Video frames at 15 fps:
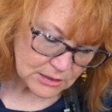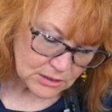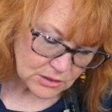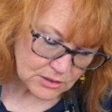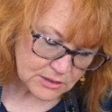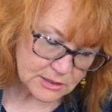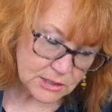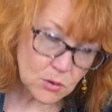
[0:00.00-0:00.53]

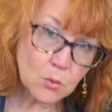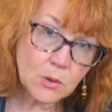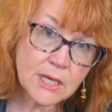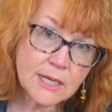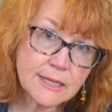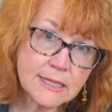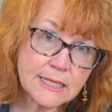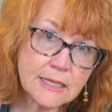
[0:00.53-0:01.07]
You still want
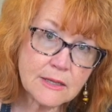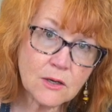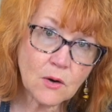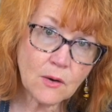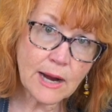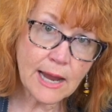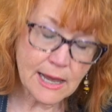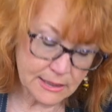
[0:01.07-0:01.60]
to see the
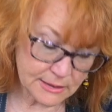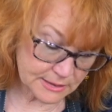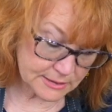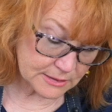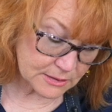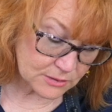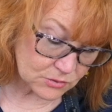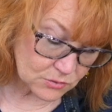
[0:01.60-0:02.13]
cracks
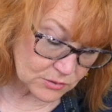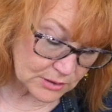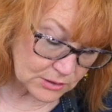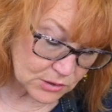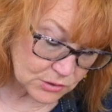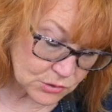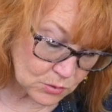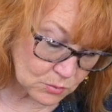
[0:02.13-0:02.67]
so that
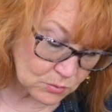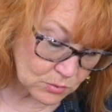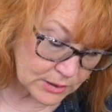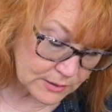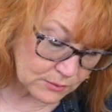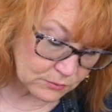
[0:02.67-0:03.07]
you don't want a